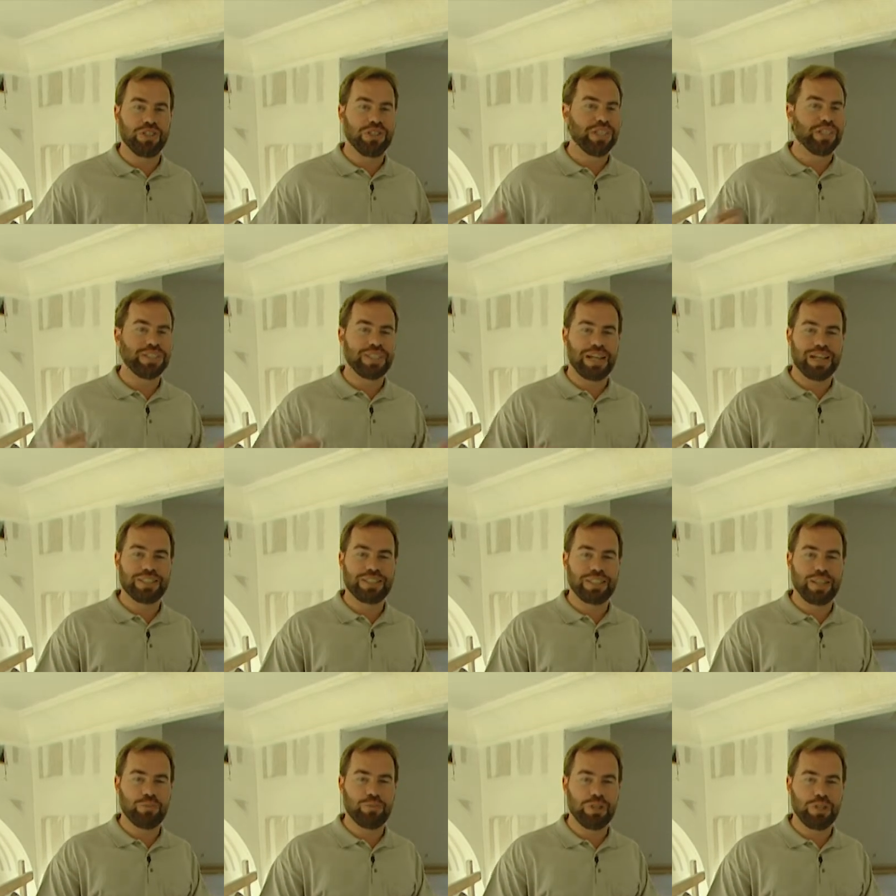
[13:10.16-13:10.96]
the exact
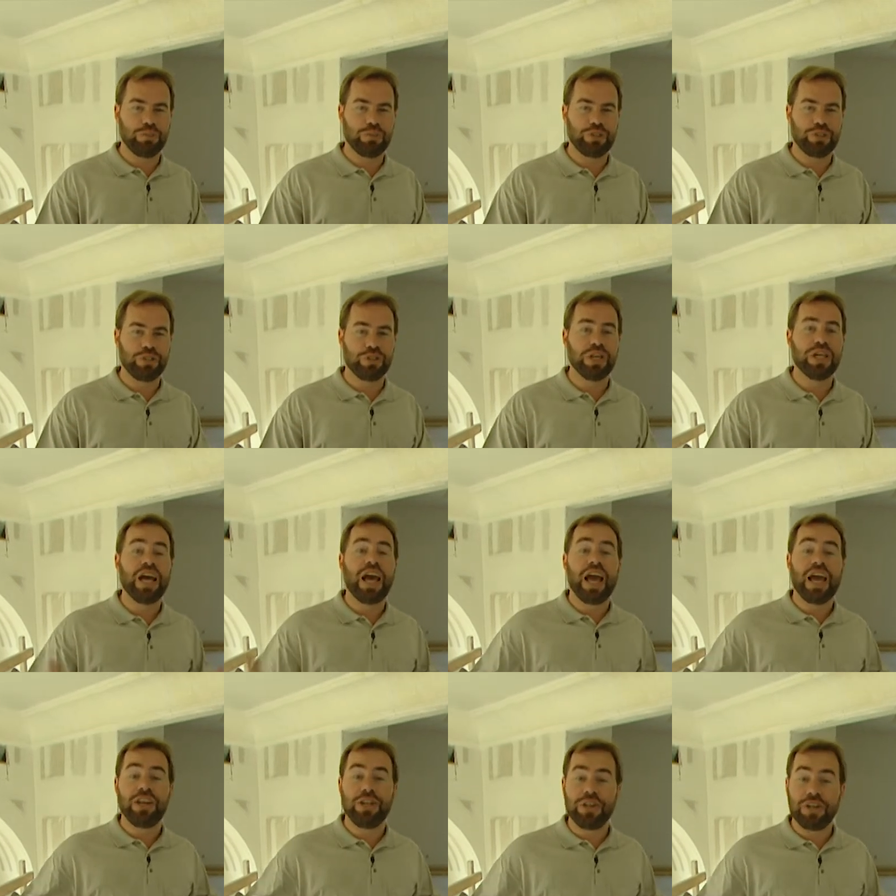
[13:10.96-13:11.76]
same temperature,
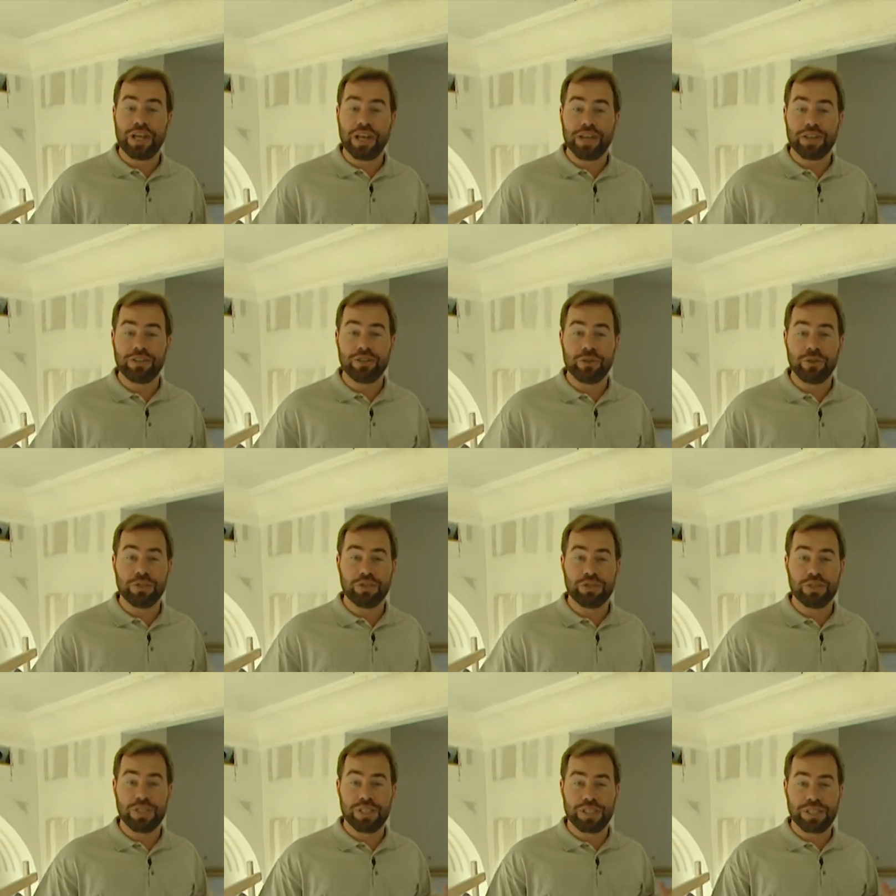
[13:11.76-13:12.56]
and you can't do
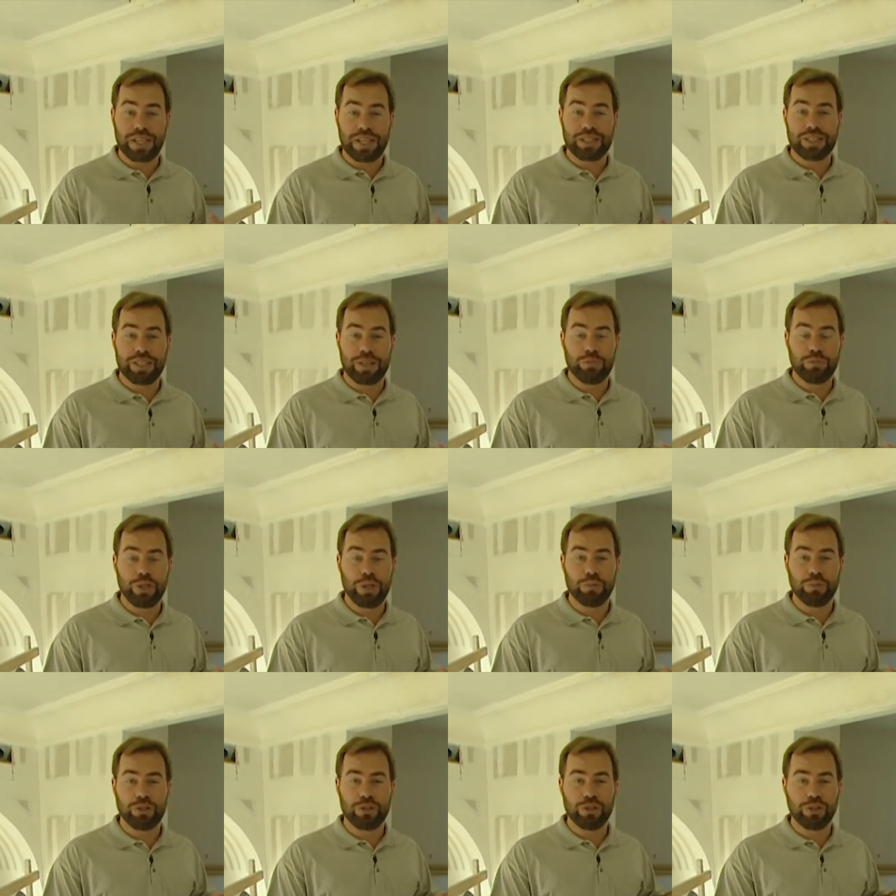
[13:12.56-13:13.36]
it to the exact same
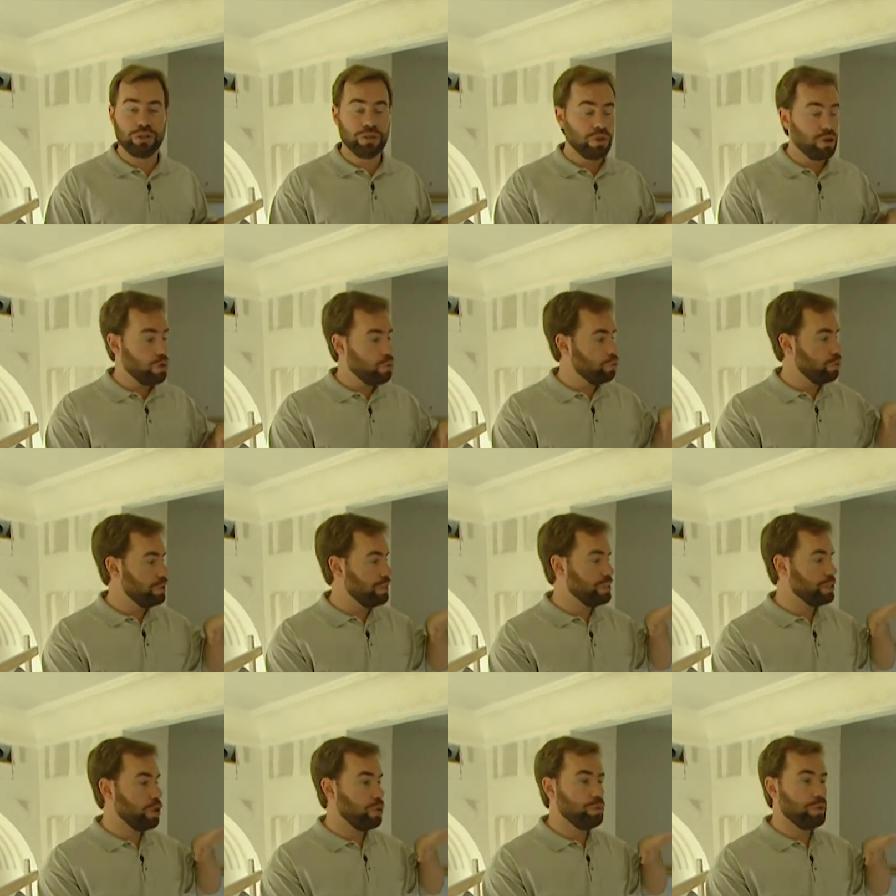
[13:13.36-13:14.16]
temperature with
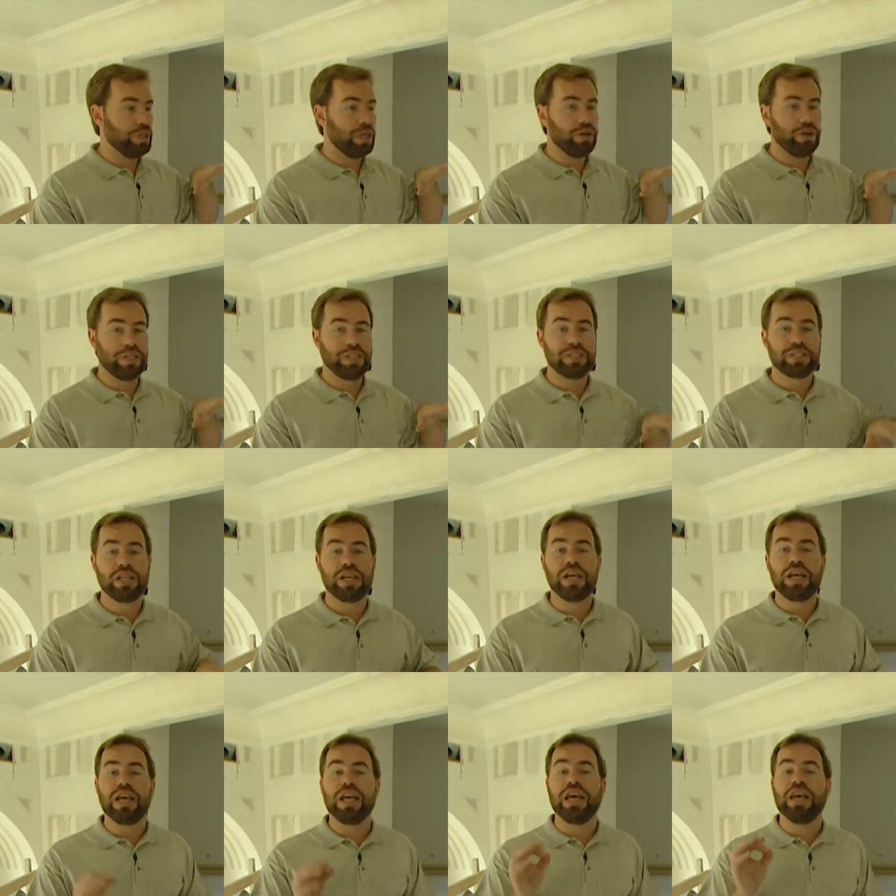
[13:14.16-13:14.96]
these open areas
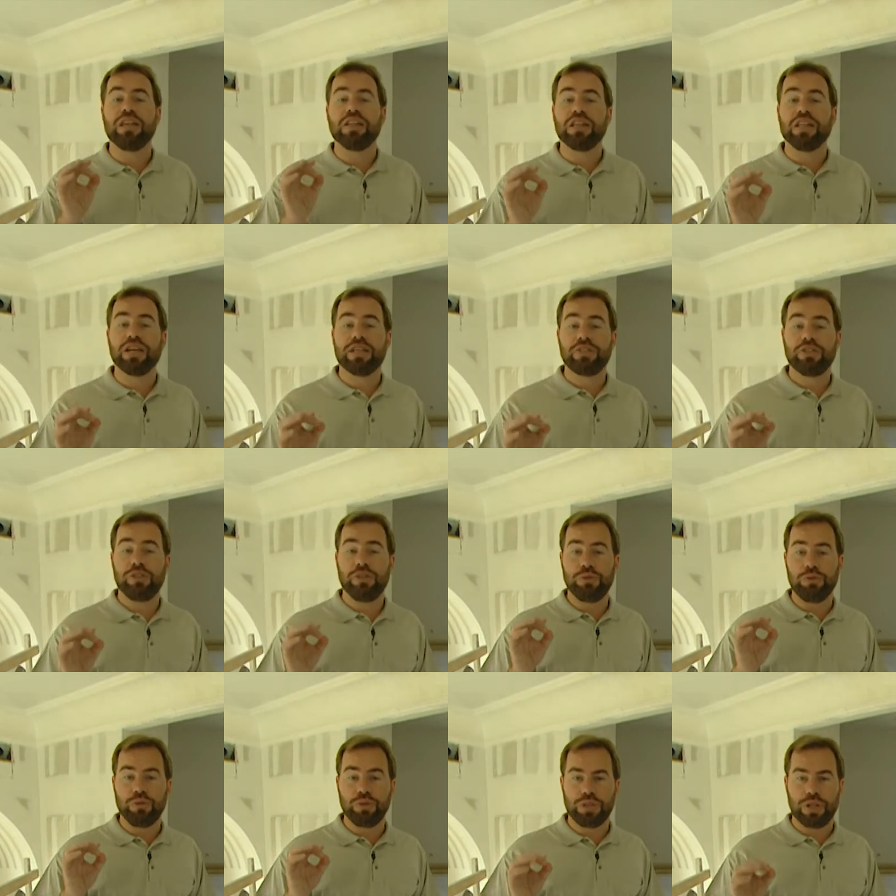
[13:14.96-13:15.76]
unless
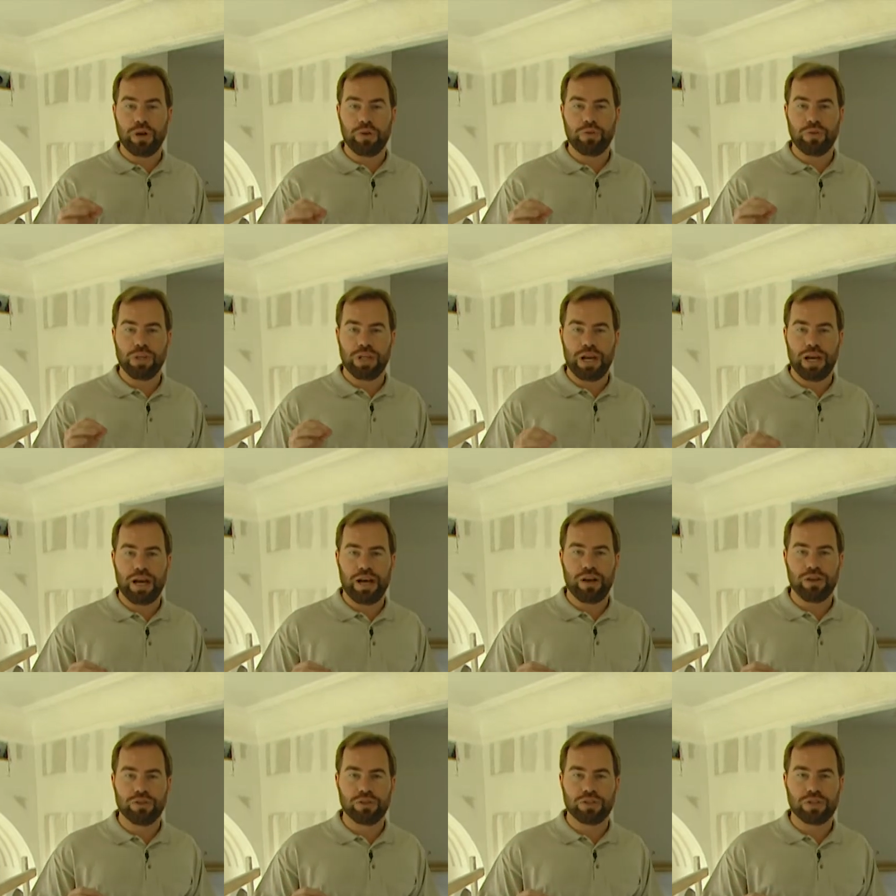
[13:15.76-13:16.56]
you zone the
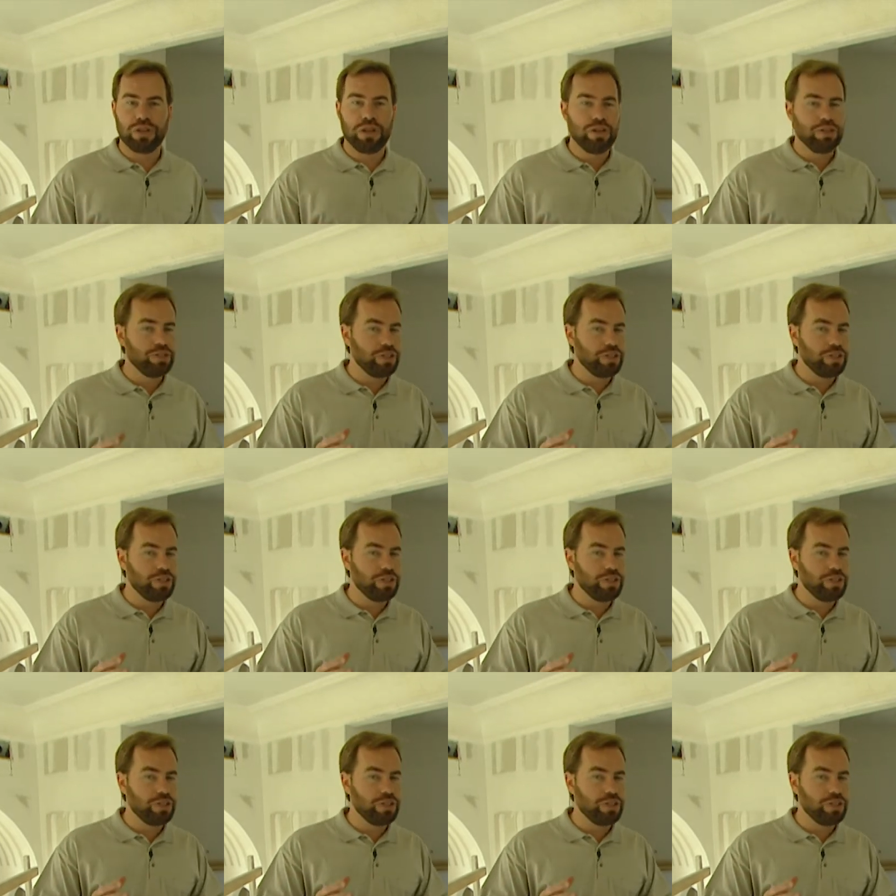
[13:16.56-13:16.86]
house.